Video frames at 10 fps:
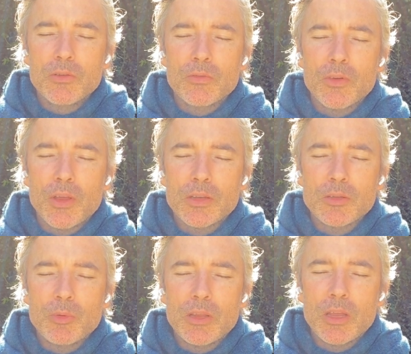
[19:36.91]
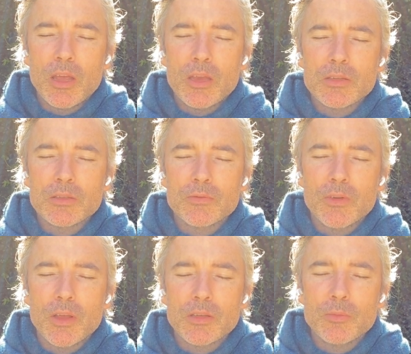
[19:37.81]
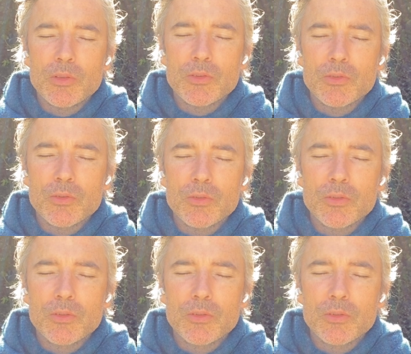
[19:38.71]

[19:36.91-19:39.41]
for that to be the case, for that to be the truth.